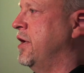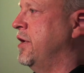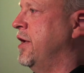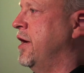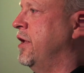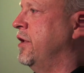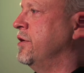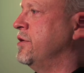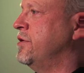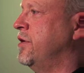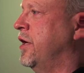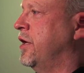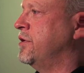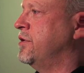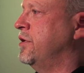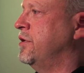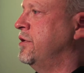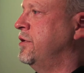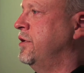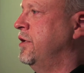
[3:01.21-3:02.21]
of Dallas,
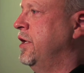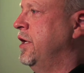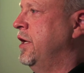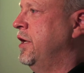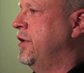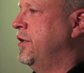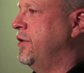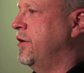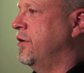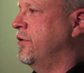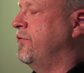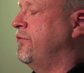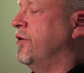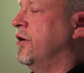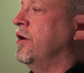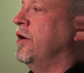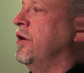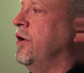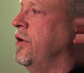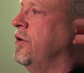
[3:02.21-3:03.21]
Texas. They're a
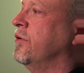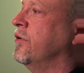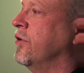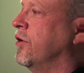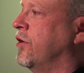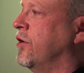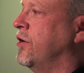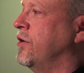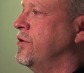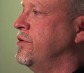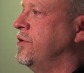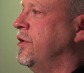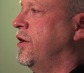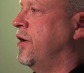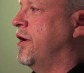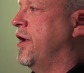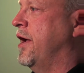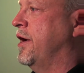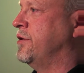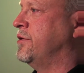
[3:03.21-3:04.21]
very large
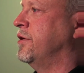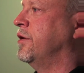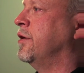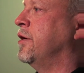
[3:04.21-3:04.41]
international